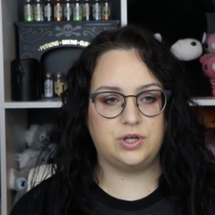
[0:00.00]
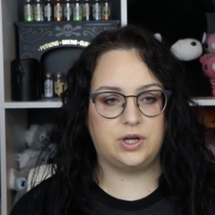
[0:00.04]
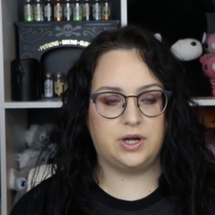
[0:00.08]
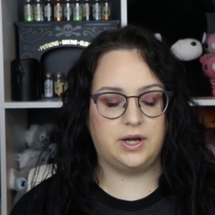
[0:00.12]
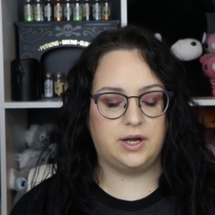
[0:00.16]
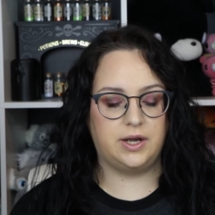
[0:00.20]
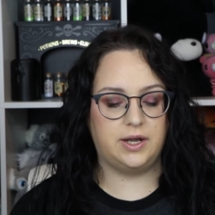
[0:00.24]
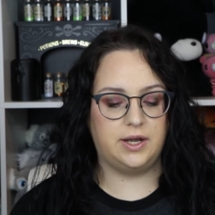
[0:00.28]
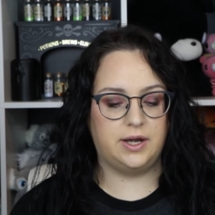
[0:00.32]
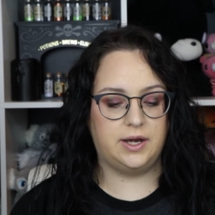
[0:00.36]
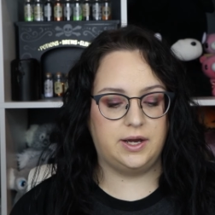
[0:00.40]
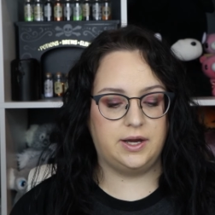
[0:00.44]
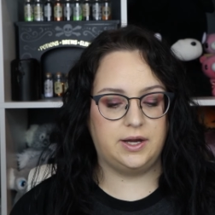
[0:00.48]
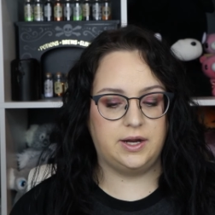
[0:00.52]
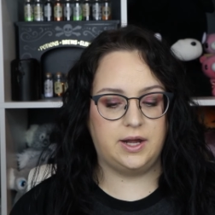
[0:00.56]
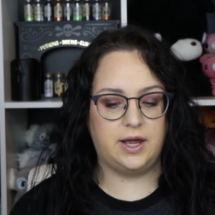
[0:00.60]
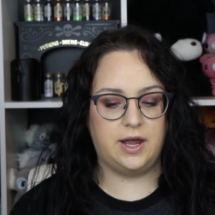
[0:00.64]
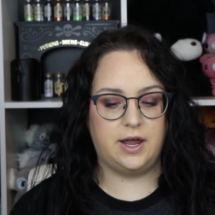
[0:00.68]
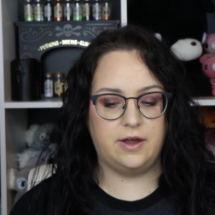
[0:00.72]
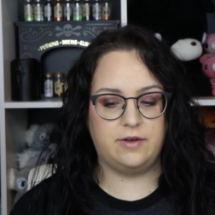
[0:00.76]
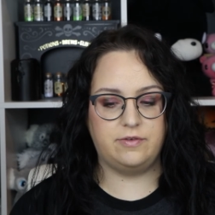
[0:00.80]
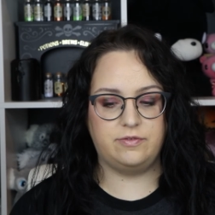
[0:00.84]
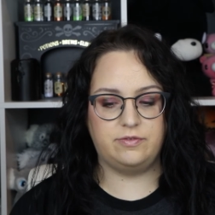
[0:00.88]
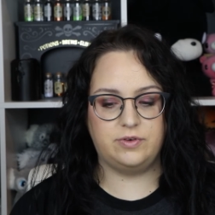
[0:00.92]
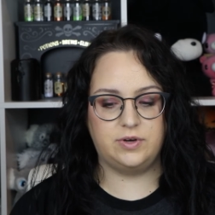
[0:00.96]
I had
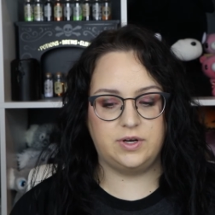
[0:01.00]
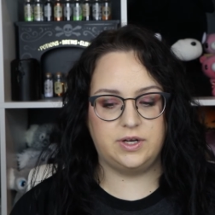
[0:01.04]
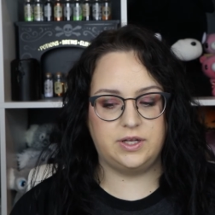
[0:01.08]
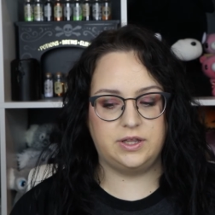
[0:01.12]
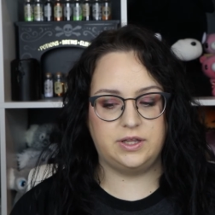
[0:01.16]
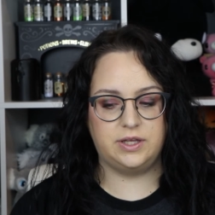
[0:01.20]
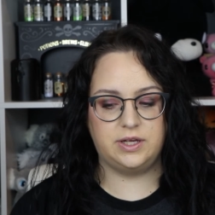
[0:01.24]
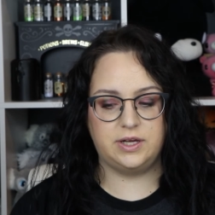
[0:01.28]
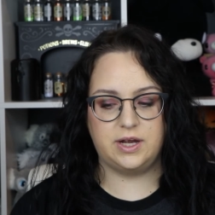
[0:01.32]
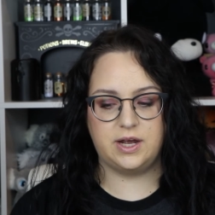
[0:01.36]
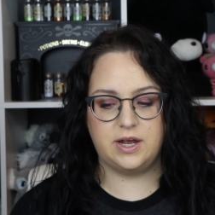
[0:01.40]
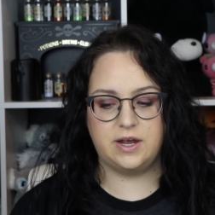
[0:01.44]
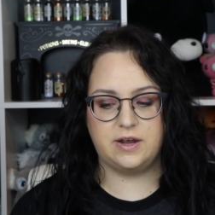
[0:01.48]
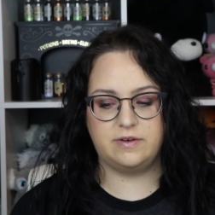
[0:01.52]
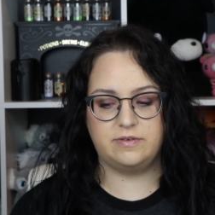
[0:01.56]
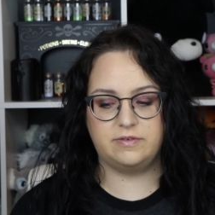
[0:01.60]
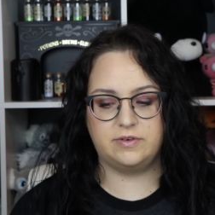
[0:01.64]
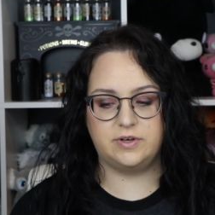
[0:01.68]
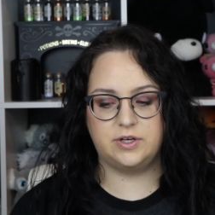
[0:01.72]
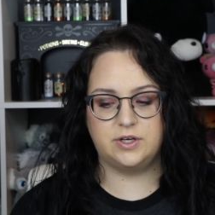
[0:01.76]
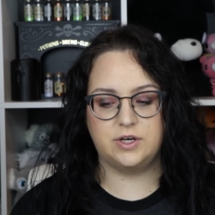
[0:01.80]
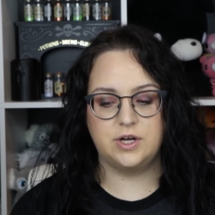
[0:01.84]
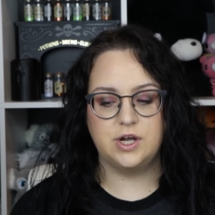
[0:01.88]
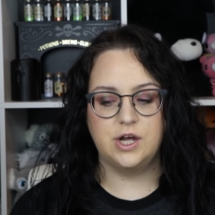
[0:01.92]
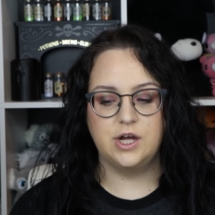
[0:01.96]
everything I
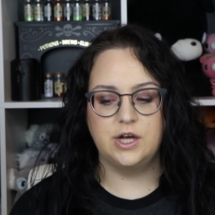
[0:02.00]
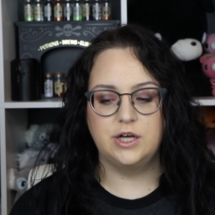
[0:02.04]
ever